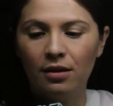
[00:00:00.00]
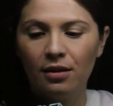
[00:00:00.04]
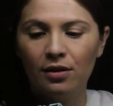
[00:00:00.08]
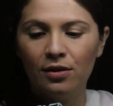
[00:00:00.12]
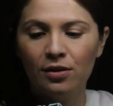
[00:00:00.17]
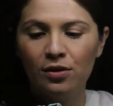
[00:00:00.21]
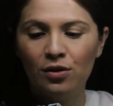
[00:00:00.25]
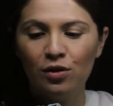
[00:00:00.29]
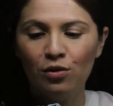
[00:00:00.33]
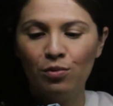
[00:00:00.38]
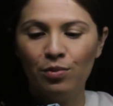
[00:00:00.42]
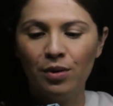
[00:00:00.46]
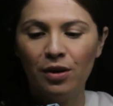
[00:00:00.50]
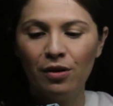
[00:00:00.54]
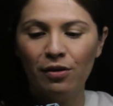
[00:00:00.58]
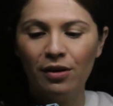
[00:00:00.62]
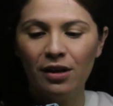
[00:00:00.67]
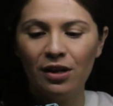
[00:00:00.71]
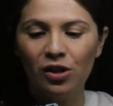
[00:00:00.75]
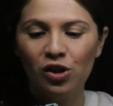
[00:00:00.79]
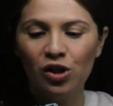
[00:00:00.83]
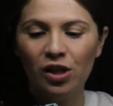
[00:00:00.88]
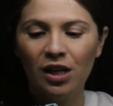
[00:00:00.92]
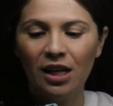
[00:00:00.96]

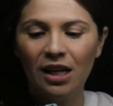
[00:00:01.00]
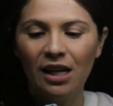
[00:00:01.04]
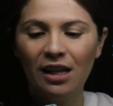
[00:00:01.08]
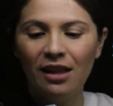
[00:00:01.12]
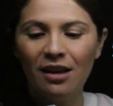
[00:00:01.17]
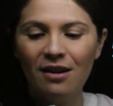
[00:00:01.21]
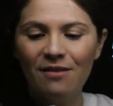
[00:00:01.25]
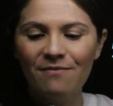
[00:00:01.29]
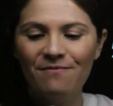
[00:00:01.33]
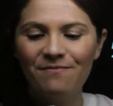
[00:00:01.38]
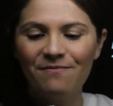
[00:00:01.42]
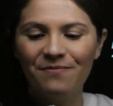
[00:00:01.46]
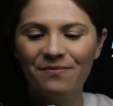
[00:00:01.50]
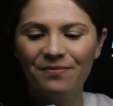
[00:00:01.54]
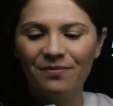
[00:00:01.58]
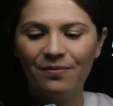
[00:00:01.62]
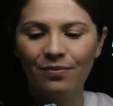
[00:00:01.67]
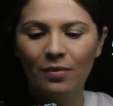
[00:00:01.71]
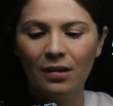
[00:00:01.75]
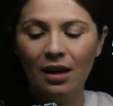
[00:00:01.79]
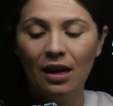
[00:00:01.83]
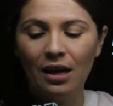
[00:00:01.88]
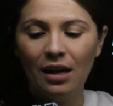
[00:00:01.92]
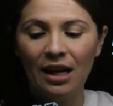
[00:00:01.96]
superior genicular,
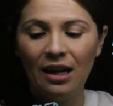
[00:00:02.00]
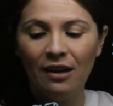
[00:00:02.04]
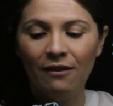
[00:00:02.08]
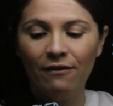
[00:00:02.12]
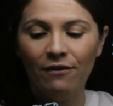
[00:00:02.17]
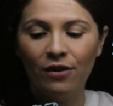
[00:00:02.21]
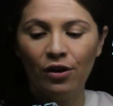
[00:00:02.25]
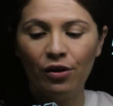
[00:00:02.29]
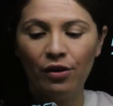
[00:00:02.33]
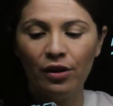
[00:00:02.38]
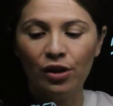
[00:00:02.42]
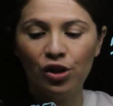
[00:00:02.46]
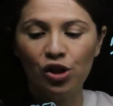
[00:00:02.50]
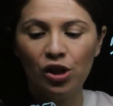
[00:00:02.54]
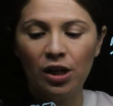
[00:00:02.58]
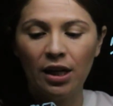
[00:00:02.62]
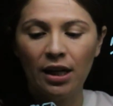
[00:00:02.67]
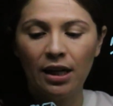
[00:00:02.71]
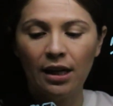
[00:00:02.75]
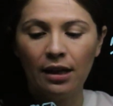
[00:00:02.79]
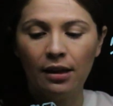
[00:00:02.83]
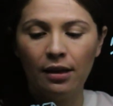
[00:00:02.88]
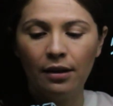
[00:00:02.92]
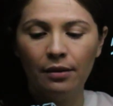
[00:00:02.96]
inferior
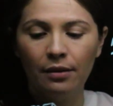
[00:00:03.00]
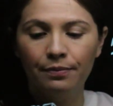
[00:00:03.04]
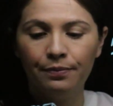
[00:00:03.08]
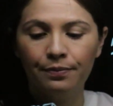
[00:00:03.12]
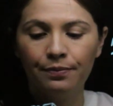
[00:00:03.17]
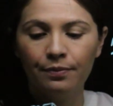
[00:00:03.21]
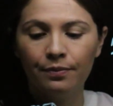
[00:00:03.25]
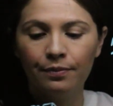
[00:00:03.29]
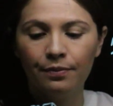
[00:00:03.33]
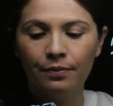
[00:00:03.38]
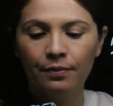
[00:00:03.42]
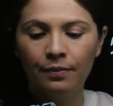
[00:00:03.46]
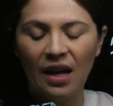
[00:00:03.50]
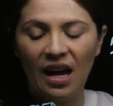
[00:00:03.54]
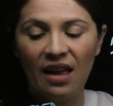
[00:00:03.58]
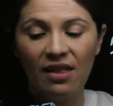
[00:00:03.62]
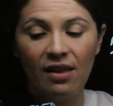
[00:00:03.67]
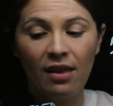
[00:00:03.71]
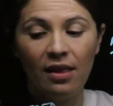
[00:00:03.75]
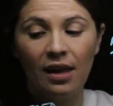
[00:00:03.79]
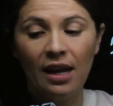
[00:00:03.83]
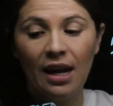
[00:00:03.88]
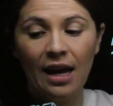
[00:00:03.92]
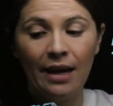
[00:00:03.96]
genicular. And
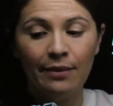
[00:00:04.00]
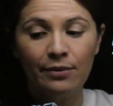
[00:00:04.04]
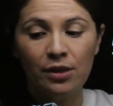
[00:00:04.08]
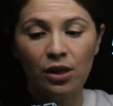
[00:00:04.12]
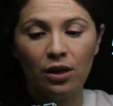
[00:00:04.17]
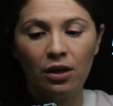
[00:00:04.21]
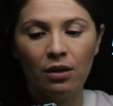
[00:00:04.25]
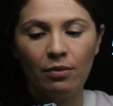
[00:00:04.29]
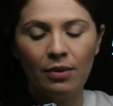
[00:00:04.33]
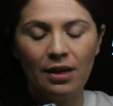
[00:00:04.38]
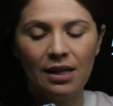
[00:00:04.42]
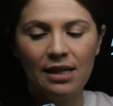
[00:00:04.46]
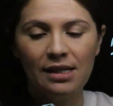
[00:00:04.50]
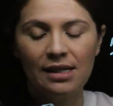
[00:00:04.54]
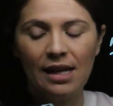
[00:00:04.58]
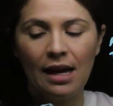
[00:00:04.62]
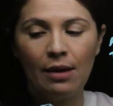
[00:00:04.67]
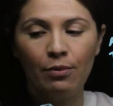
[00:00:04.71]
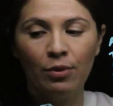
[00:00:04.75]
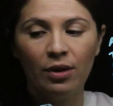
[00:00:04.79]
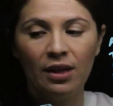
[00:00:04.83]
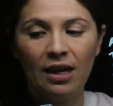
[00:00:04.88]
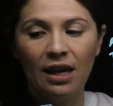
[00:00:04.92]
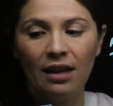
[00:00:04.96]
then the names are going to be the
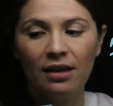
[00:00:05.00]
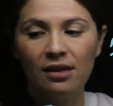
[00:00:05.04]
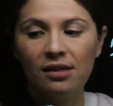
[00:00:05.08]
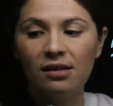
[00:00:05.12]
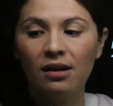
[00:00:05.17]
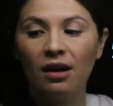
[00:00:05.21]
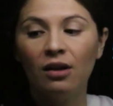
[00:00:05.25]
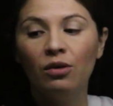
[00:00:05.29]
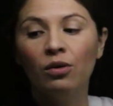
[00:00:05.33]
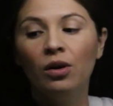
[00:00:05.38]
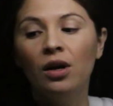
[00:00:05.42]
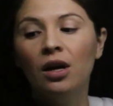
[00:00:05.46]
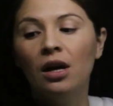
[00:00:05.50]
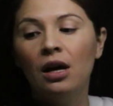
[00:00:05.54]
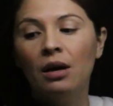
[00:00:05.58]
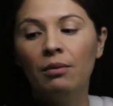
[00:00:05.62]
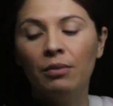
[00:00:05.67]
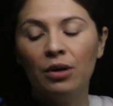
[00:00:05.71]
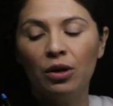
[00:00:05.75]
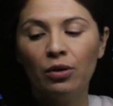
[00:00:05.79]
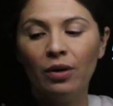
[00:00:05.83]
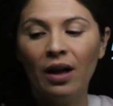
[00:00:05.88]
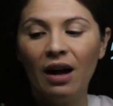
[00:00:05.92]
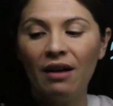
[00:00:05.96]
same on the other side,
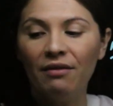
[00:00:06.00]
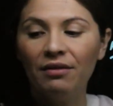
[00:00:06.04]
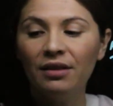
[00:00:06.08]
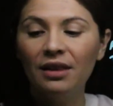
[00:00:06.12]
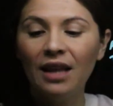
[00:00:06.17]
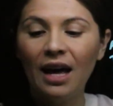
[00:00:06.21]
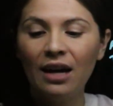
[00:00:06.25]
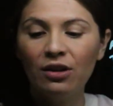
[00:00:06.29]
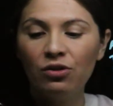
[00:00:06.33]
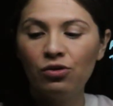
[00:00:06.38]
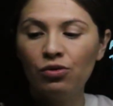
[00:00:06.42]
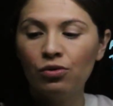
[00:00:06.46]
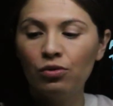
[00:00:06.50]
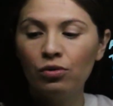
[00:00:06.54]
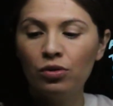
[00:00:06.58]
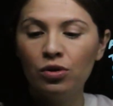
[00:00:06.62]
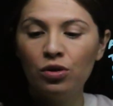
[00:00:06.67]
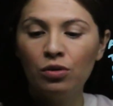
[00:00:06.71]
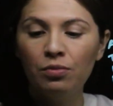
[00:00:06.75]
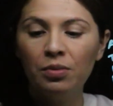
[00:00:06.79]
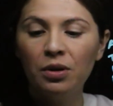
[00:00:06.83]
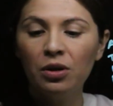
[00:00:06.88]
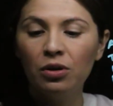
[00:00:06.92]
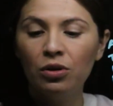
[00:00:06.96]
but you'll have lateral
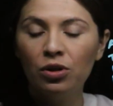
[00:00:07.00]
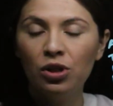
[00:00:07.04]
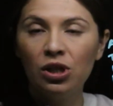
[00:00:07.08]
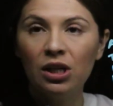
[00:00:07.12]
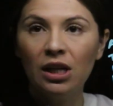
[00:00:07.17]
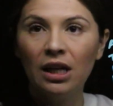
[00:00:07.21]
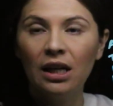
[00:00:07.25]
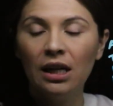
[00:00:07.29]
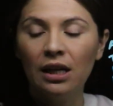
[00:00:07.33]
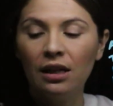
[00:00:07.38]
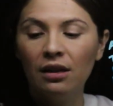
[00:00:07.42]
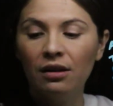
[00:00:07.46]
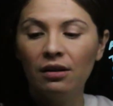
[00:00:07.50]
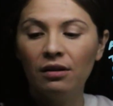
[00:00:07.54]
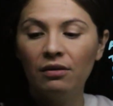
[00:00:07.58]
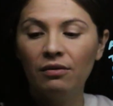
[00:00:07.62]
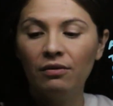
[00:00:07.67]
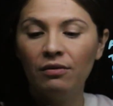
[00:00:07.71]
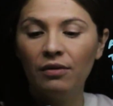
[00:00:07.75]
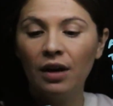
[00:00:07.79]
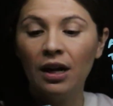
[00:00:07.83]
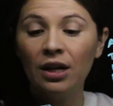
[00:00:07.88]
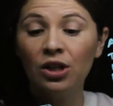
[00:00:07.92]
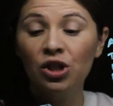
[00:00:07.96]
superior
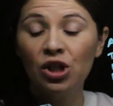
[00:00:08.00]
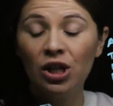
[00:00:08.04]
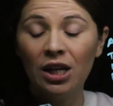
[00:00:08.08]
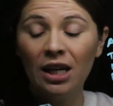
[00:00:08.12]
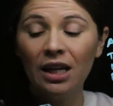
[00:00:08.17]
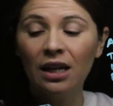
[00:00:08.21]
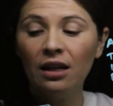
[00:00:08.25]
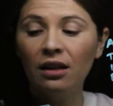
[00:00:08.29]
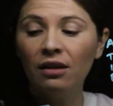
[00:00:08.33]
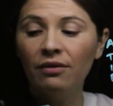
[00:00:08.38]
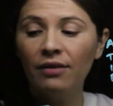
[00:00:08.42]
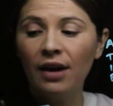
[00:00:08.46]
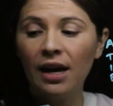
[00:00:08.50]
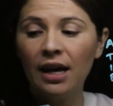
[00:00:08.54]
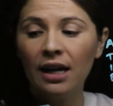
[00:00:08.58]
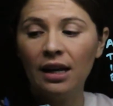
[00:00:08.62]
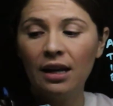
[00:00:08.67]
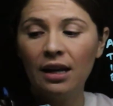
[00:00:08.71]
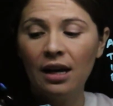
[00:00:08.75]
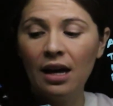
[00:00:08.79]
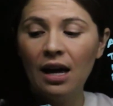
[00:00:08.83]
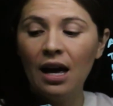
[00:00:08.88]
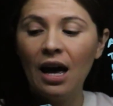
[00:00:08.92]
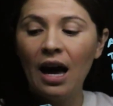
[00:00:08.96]
genicular vein
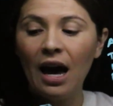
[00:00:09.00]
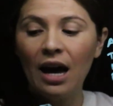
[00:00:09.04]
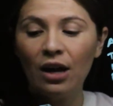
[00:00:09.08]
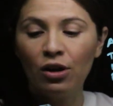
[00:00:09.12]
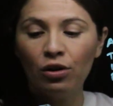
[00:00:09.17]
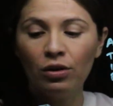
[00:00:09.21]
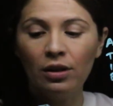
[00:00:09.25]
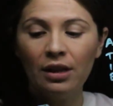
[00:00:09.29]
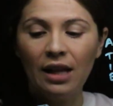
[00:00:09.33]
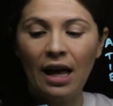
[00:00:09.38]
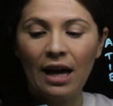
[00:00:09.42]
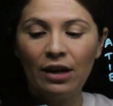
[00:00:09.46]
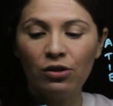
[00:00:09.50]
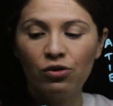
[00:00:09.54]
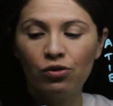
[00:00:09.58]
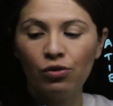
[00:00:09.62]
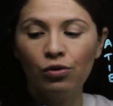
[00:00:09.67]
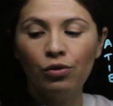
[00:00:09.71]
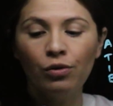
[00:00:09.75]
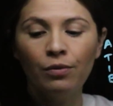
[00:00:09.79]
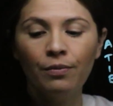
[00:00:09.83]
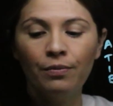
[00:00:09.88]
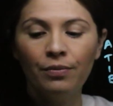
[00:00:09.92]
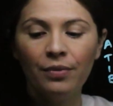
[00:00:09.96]
and your
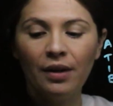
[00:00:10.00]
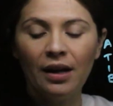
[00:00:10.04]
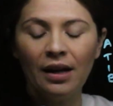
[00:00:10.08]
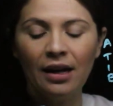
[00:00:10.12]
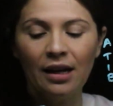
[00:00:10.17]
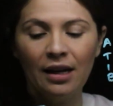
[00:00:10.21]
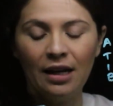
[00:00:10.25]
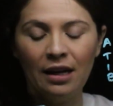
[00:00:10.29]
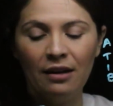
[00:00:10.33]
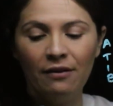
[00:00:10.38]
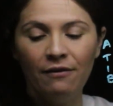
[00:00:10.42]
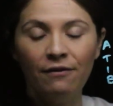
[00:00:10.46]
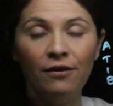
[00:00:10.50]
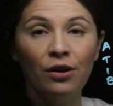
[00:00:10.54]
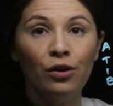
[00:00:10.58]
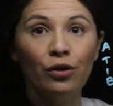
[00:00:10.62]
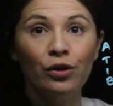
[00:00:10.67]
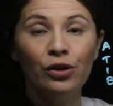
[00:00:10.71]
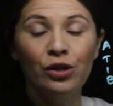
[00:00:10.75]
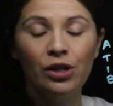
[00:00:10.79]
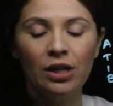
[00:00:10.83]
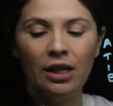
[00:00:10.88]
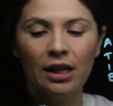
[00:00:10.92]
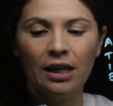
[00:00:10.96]
lateral inferior
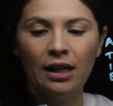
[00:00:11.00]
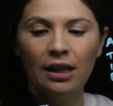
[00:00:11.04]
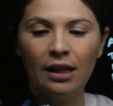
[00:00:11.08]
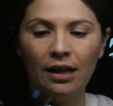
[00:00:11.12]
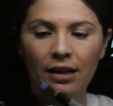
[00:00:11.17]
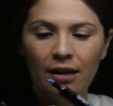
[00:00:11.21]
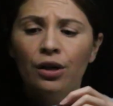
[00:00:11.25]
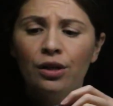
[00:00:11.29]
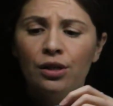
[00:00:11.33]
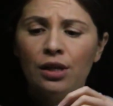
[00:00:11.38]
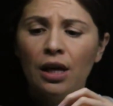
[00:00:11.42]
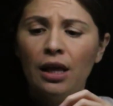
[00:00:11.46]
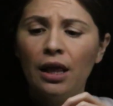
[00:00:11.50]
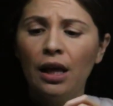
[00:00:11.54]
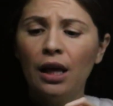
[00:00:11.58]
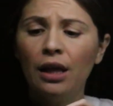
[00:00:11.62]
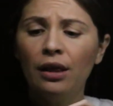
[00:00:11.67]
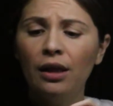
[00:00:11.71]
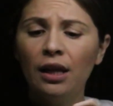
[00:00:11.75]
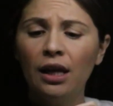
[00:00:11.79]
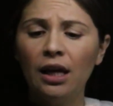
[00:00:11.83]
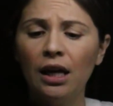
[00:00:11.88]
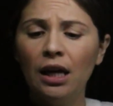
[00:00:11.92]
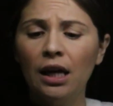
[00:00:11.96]
geniculate. So then
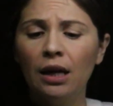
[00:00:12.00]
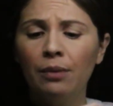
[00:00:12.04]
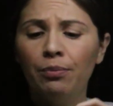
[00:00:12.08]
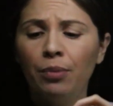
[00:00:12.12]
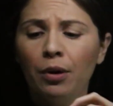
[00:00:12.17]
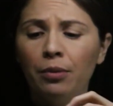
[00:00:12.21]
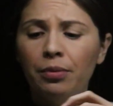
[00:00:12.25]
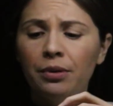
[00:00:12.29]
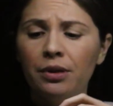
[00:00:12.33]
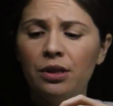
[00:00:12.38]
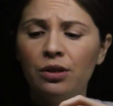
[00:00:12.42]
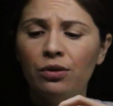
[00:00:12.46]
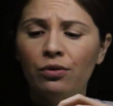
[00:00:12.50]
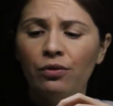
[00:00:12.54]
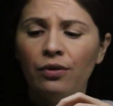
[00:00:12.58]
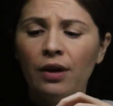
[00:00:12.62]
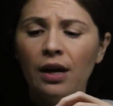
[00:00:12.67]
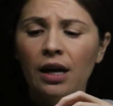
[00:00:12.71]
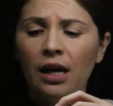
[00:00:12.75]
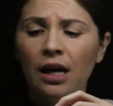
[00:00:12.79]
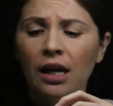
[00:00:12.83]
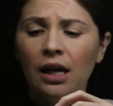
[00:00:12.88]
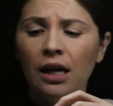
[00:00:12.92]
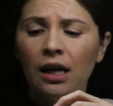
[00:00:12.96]
the popliteal
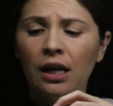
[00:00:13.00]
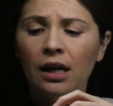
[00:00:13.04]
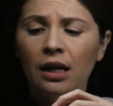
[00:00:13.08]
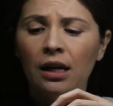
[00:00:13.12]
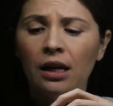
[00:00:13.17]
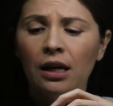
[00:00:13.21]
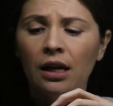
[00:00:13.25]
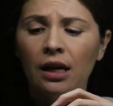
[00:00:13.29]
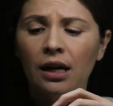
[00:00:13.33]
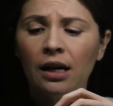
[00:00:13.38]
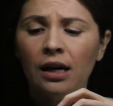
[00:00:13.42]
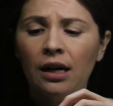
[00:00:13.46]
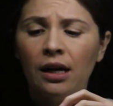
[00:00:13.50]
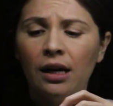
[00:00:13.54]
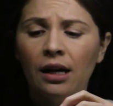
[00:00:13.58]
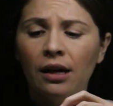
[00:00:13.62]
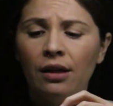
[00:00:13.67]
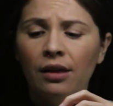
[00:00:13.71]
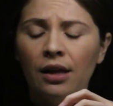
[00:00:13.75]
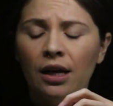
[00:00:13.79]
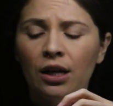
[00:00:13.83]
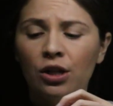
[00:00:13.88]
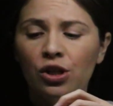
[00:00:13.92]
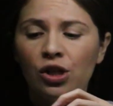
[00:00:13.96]
vein
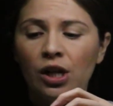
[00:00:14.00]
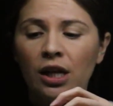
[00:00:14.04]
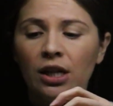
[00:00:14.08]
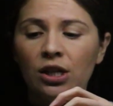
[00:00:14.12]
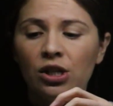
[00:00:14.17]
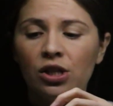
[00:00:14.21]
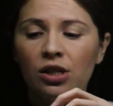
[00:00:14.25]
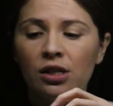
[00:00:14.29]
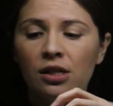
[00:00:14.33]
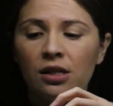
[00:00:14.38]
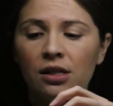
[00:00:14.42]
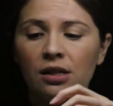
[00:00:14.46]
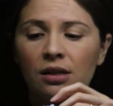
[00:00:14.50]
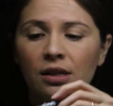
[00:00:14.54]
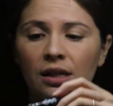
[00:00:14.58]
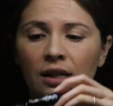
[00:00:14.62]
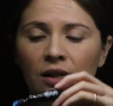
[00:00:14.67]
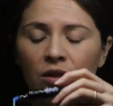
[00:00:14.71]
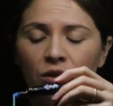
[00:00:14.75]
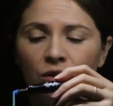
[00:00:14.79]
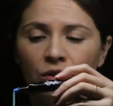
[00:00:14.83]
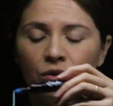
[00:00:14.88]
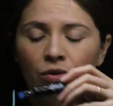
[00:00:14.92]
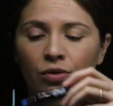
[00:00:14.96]
then changes
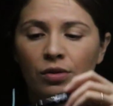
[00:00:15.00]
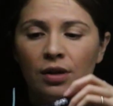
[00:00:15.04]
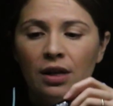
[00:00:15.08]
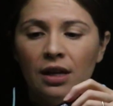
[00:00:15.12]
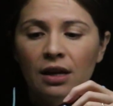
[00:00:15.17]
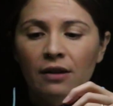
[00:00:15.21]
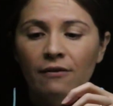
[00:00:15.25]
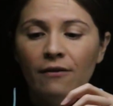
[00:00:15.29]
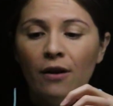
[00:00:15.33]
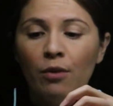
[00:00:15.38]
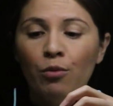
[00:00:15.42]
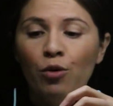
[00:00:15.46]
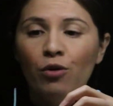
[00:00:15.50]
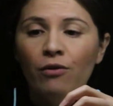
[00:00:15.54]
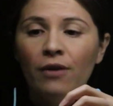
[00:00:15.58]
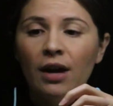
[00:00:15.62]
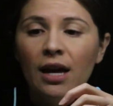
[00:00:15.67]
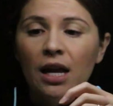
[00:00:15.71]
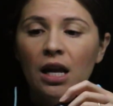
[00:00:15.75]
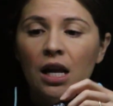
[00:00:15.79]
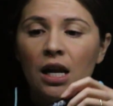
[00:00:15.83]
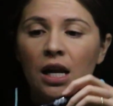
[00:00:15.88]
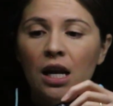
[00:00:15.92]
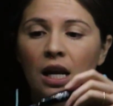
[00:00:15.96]
into the femoral
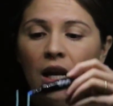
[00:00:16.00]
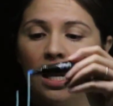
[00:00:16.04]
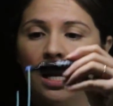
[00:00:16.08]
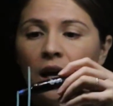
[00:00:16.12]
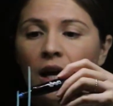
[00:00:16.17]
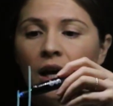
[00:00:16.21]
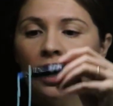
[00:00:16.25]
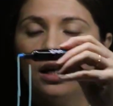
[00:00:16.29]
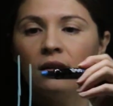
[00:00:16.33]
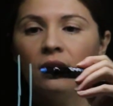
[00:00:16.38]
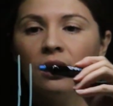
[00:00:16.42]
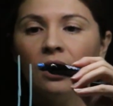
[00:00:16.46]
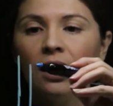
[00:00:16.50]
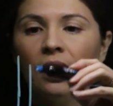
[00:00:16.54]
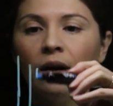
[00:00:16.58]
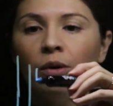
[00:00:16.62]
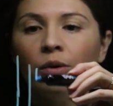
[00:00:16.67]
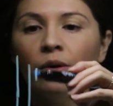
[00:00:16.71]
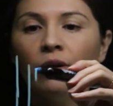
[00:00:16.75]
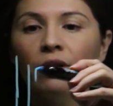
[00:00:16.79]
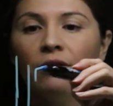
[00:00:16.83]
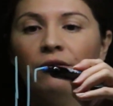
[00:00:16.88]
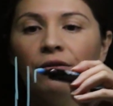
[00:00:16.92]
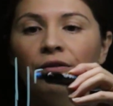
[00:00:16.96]
vein. So now
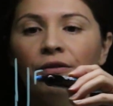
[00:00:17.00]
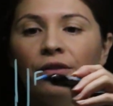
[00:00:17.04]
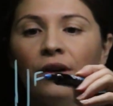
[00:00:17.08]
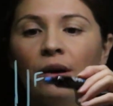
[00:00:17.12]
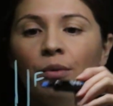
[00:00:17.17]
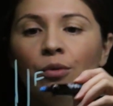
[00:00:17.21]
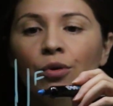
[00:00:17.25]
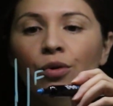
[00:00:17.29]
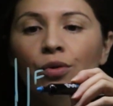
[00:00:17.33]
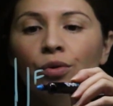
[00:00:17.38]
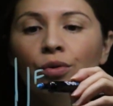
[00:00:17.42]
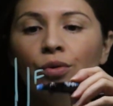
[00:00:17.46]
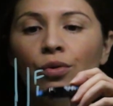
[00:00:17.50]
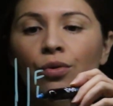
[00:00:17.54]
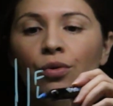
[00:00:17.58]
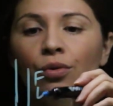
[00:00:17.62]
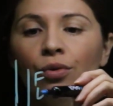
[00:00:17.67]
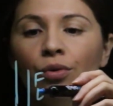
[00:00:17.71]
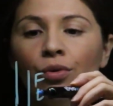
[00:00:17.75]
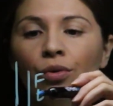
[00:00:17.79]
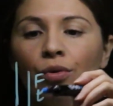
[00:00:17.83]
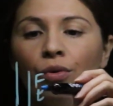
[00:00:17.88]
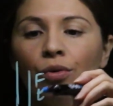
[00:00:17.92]
we're at femoral.